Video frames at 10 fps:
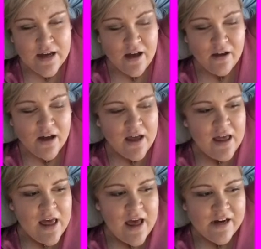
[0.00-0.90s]
now,
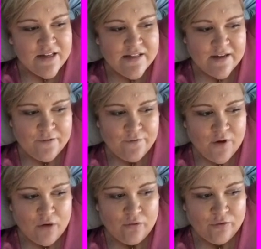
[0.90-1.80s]
and he said he
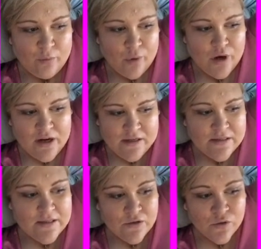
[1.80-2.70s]
felt, from what he
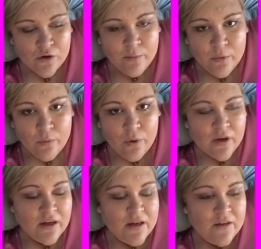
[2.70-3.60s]
saw of me
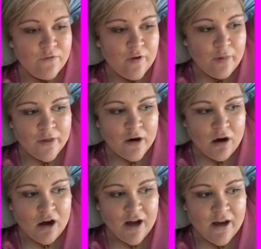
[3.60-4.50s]
walking, he felt that
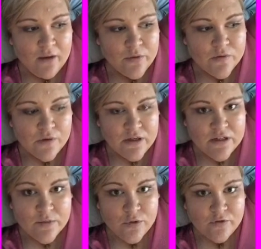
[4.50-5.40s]
I was ready
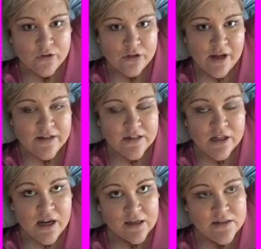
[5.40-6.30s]
to move on like to
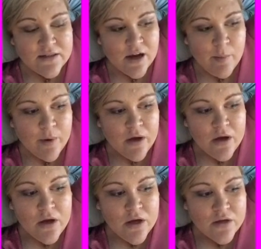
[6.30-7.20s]
the next step.
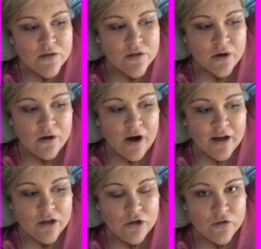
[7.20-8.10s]
So I
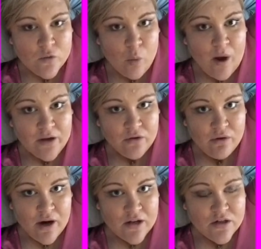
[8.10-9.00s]
can use one
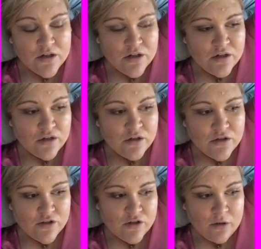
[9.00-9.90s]
crutch
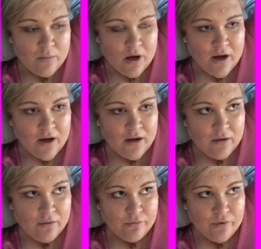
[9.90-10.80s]
just on
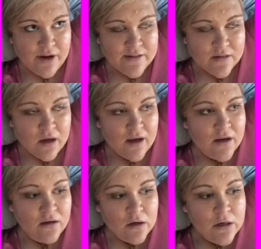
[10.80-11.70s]
my right side.